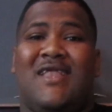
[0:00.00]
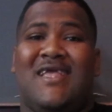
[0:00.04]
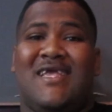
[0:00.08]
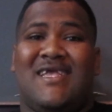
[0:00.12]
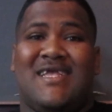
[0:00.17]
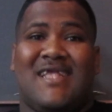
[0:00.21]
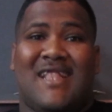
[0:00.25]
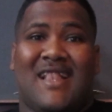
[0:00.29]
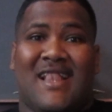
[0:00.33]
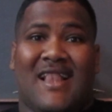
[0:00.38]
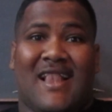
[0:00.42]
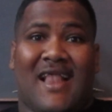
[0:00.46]

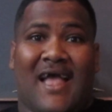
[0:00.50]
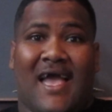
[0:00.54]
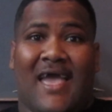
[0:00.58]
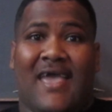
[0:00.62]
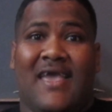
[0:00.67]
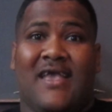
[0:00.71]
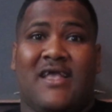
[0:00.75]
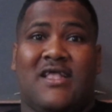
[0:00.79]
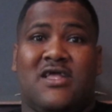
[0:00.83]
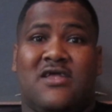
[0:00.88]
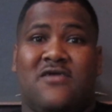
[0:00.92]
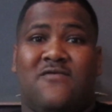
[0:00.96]
please
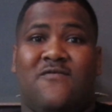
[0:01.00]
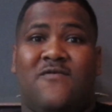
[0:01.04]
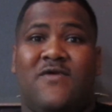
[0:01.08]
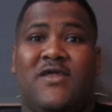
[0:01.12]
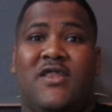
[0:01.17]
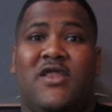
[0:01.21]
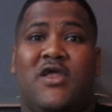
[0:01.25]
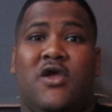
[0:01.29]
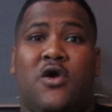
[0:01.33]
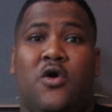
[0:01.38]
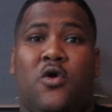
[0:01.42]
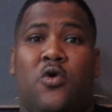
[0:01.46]
like this
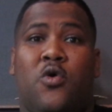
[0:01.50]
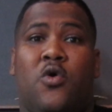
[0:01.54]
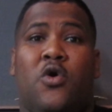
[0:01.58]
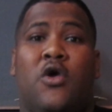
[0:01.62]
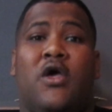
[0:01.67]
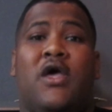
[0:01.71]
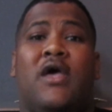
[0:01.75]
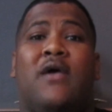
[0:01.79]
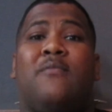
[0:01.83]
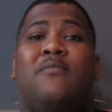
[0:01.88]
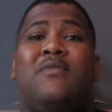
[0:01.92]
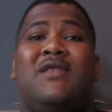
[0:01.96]
video
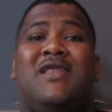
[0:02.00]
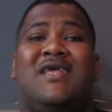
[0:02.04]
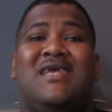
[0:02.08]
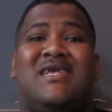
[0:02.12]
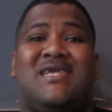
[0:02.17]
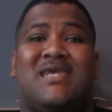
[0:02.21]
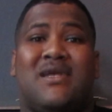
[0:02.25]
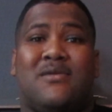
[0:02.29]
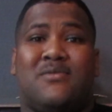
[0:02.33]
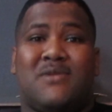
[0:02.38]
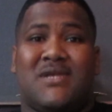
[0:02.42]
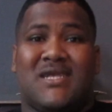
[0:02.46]

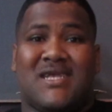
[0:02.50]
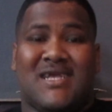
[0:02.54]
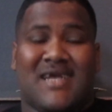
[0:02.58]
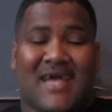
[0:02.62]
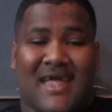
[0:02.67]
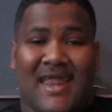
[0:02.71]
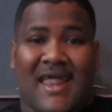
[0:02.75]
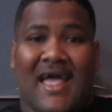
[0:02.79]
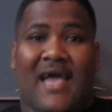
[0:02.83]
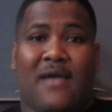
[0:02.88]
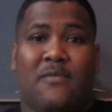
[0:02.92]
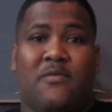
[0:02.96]
please
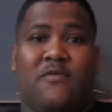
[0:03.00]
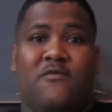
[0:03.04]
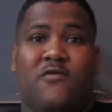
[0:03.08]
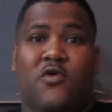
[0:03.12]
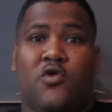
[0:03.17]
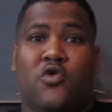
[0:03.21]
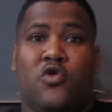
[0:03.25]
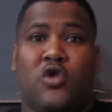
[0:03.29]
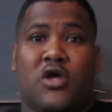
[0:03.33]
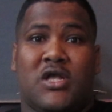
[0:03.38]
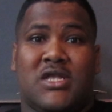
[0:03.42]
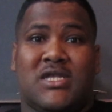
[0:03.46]
subscribe if
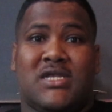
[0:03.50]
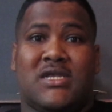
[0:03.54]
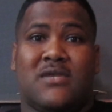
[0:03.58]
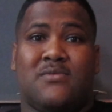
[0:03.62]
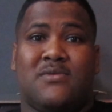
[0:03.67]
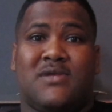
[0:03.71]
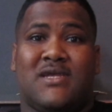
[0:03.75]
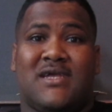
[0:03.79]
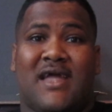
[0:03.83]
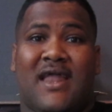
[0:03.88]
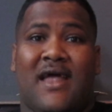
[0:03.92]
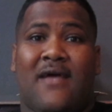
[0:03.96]
you're not
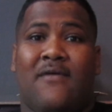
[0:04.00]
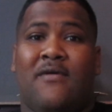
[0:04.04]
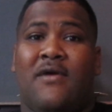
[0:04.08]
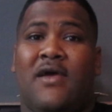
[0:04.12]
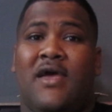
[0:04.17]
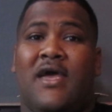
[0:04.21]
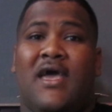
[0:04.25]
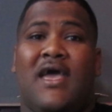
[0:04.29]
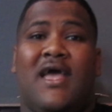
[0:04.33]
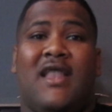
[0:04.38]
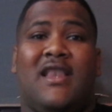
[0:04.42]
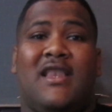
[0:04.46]
subscribed
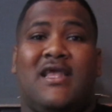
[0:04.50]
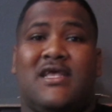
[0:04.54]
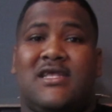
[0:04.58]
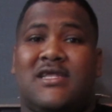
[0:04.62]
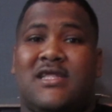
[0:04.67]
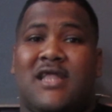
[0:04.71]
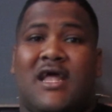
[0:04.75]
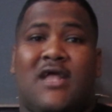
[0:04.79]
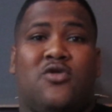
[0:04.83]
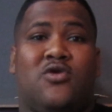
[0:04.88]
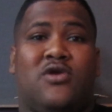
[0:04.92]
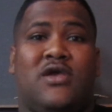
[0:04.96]
and let's
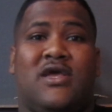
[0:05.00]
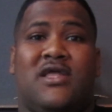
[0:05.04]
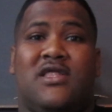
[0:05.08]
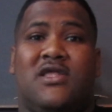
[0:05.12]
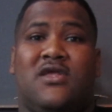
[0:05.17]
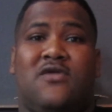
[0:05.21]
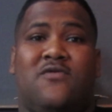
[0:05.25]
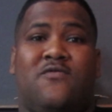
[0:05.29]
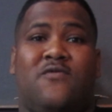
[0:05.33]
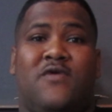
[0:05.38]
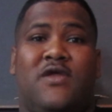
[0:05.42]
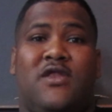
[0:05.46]
try to get
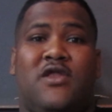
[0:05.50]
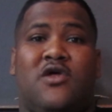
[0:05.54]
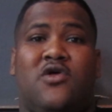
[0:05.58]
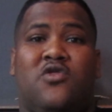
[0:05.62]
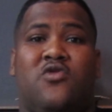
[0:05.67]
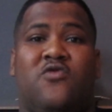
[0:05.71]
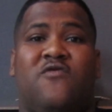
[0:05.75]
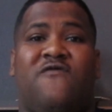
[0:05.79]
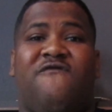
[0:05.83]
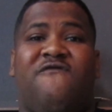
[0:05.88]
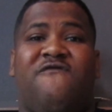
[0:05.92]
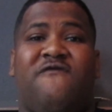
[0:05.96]
this video
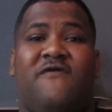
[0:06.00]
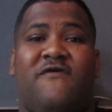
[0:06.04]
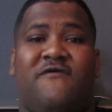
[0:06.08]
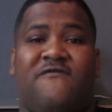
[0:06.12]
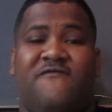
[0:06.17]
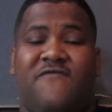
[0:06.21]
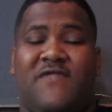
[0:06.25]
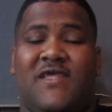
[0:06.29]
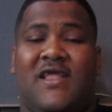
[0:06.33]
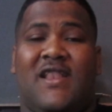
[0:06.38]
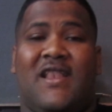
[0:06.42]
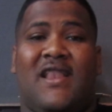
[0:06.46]
to
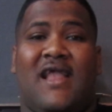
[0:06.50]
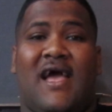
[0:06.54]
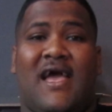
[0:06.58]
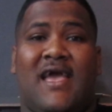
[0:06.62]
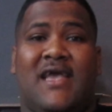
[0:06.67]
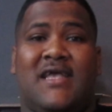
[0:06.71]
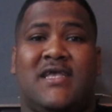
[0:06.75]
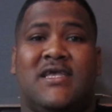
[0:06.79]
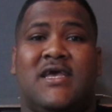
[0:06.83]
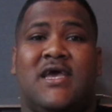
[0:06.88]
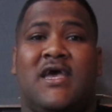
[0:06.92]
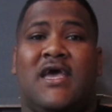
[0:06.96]
40
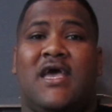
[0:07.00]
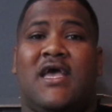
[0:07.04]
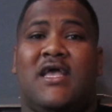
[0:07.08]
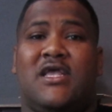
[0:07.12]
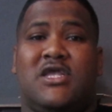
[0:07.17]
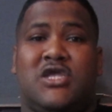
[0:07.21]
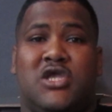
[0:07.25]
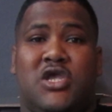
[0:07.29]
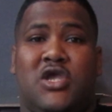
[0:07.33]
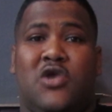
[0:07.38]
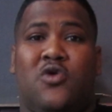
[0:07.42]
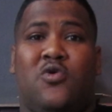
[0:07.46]
likes
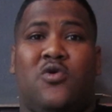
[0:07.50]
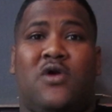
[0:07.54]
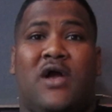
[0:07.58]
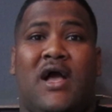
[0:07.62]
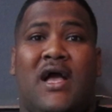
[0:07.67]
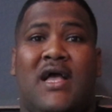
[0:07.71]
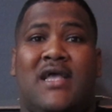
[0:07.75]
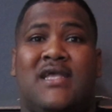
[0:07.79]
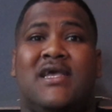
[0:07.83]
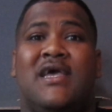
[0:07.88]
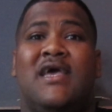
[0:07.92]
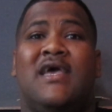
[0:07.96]
and see you
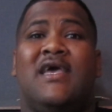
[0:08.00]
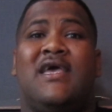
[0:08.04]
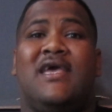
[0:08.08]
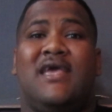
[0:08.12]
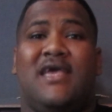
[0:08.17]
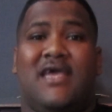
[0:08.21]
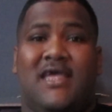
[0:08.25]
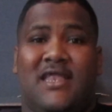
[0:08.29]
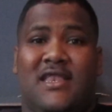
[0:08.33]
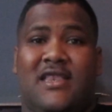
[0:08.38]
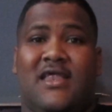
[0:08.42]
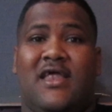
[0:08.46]
guys
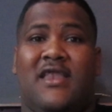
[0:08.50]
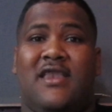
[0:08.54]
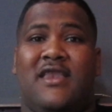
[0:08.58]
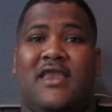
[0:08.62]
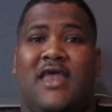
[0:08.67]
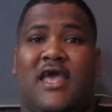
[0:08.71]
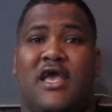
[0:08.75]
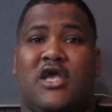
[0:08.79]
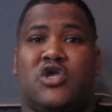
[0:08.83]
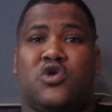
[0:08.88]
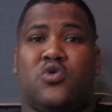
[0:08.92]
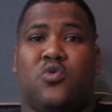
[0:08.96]
in the
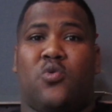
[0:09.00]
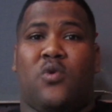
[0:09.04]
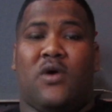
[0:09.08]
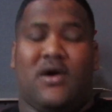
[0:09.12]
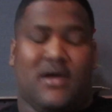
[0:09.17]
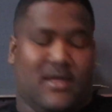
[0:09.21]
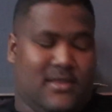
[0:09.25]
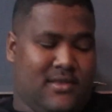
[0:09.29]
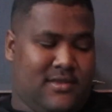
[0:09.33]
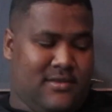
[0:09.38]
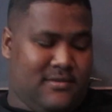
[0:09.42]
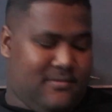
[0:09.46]
next
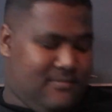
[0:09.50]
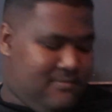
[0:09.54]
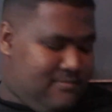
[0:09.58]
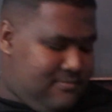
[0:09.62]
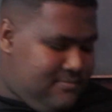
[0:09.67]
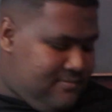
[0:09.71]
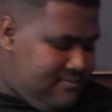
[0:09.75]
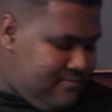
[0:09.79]
one